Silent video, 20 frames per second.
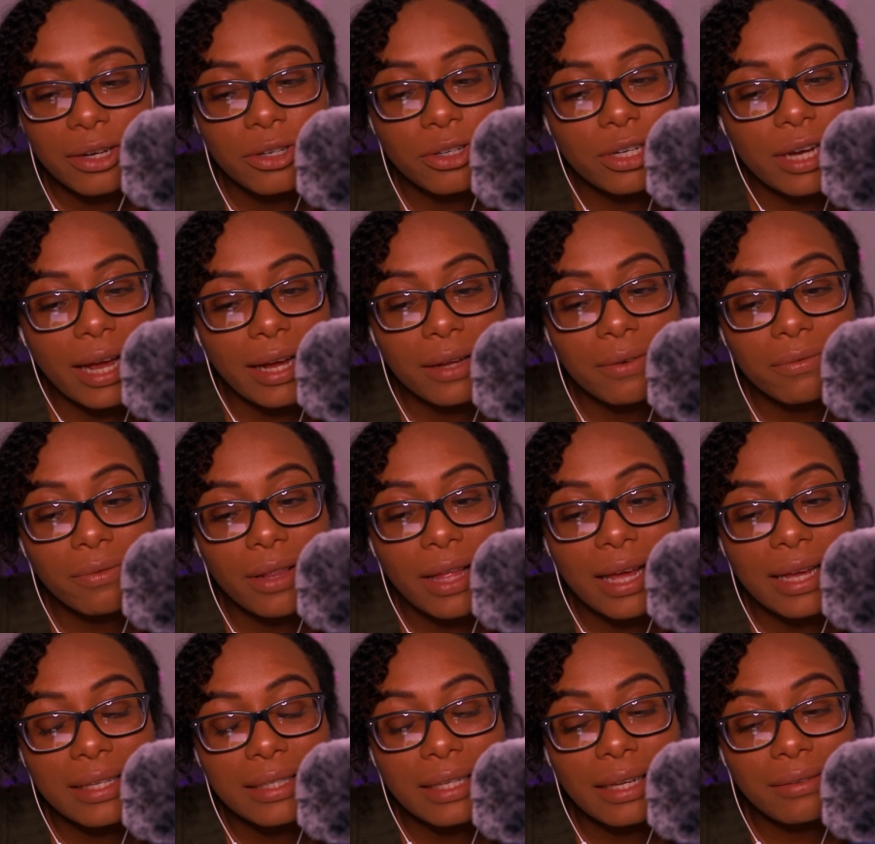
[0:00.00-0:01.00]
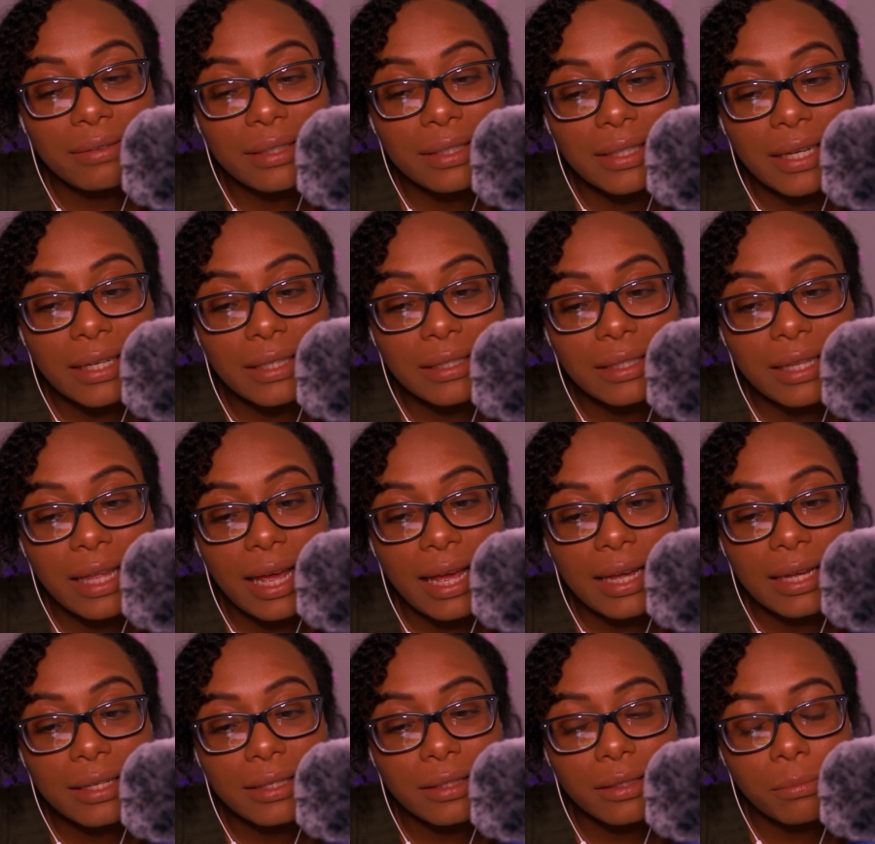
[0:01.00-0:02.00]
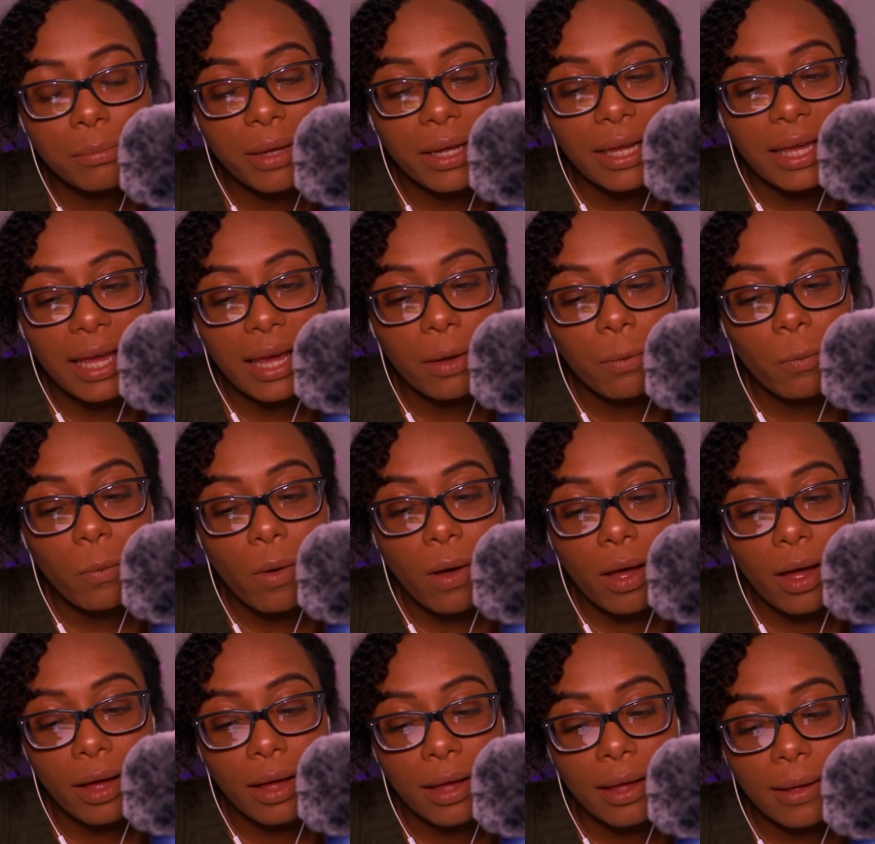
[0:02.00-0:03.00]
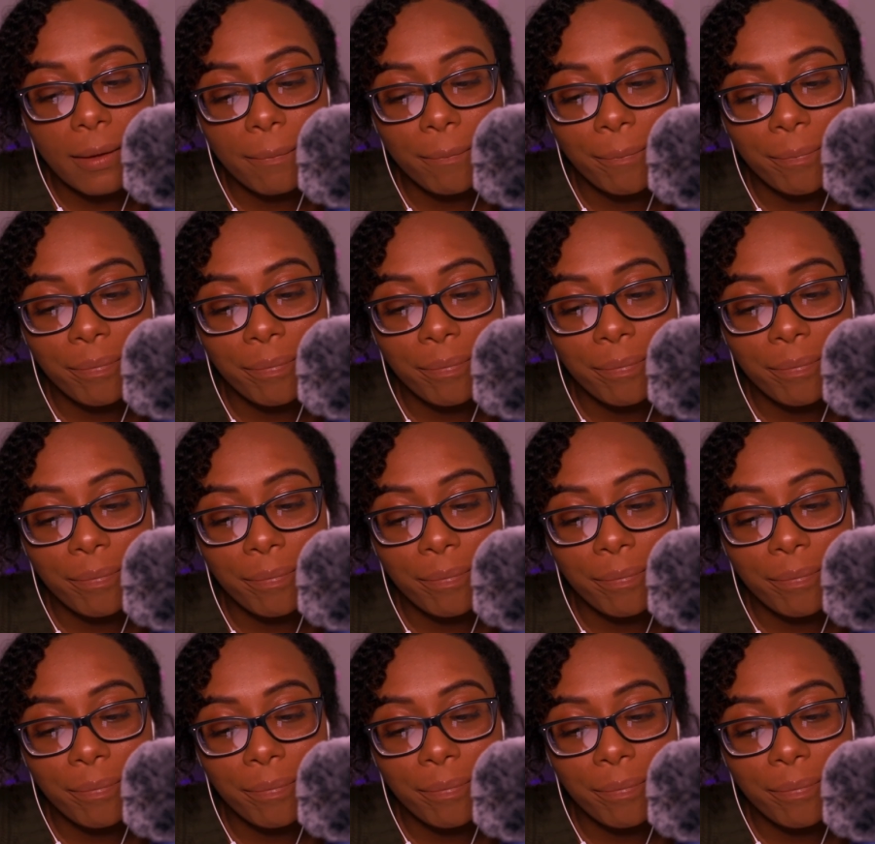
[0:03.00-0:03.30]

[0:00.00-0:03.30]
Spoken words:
Dragonflies have 6 legs but can't walk.